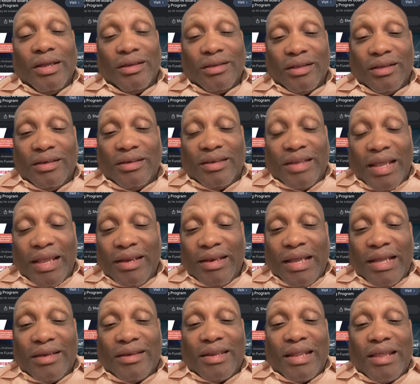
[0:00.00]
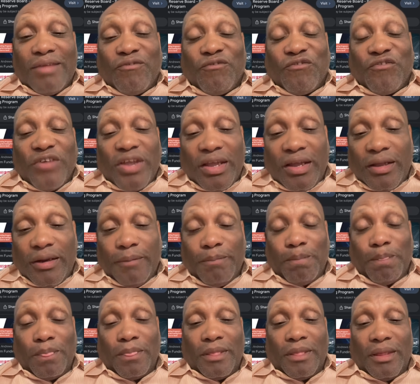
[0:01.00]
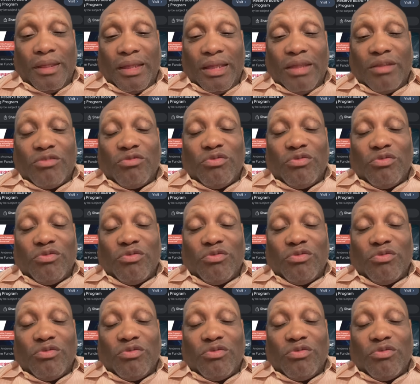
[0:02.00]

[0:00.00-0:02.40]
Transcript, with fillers: the day that they feared is